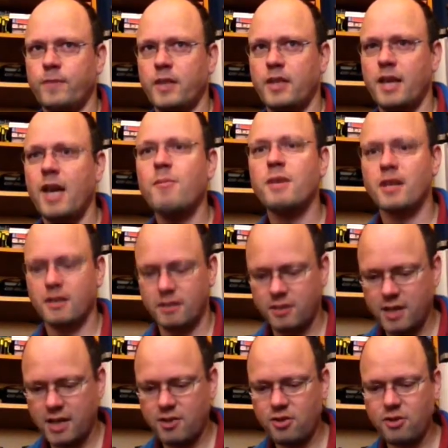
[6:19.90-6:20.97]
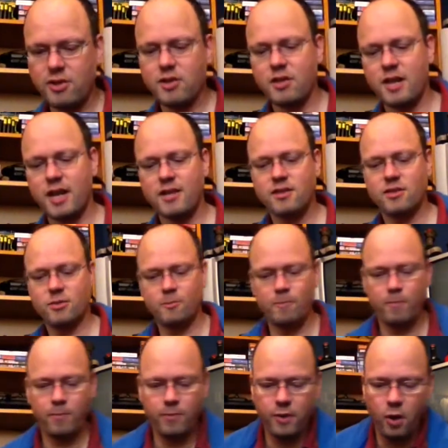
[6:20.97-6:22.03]
gaming accessories, and that's
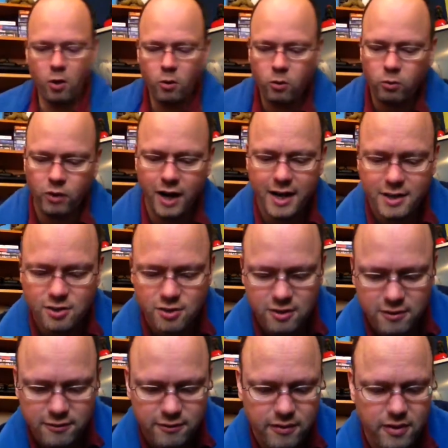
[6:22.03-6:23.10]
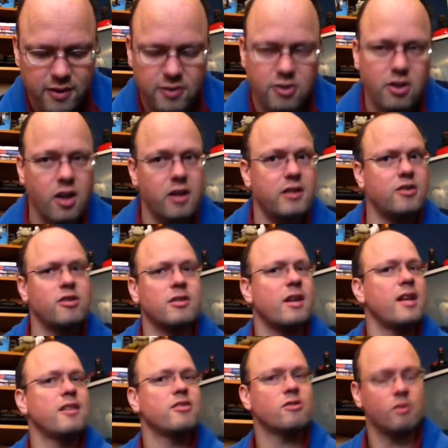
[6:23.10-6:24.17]
the whole range of solid
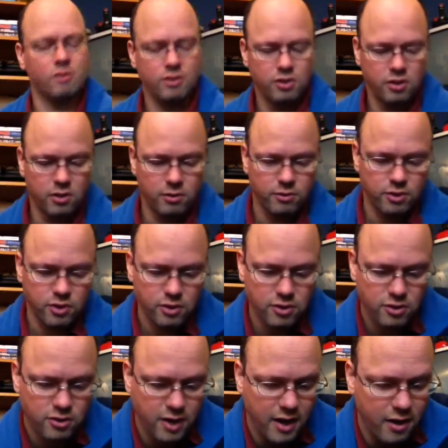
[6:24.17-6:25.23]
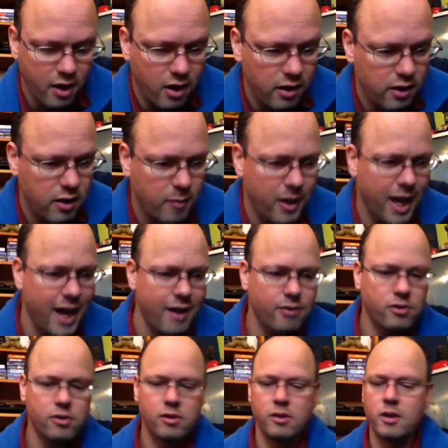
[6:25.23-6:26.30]
state storage solutions that are coming
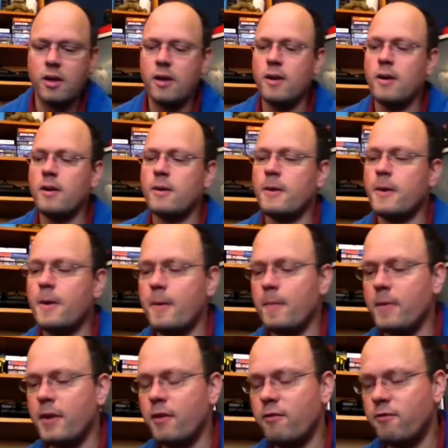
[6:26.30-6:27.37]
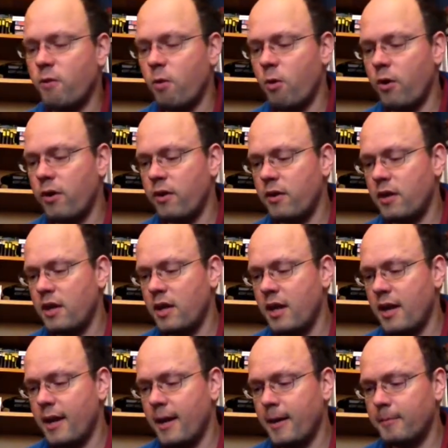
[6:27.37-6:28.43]
out for the
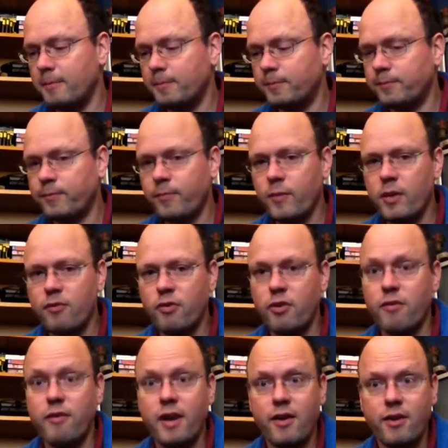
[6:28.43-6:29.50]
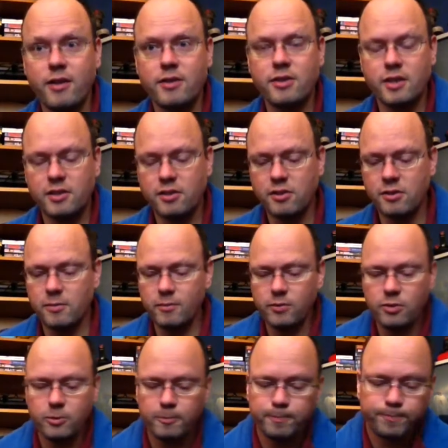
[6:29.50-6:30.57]
various
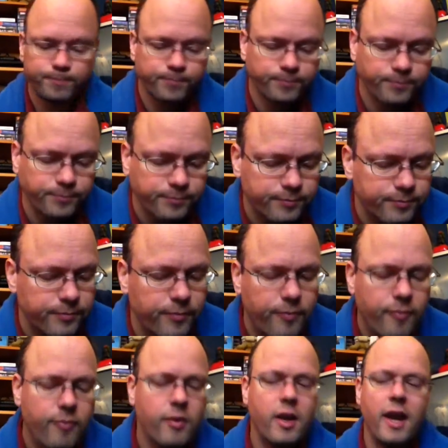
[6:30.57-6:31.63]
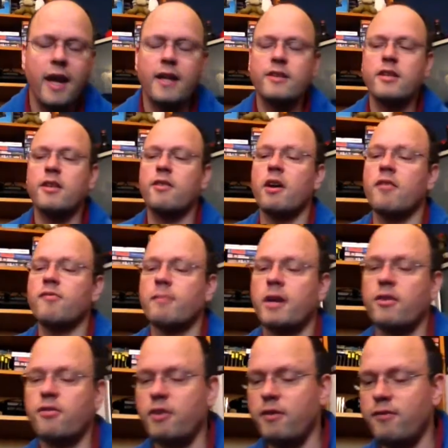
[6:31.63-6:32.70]
systems. And here I have my
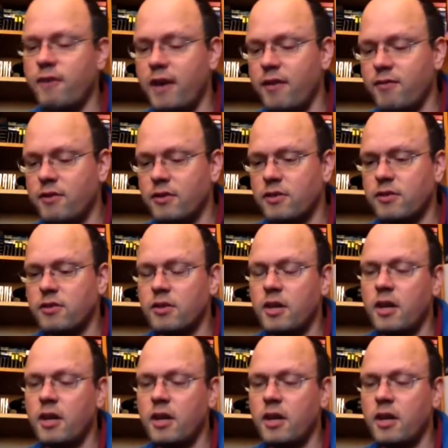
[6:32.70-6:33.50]
3 favorites.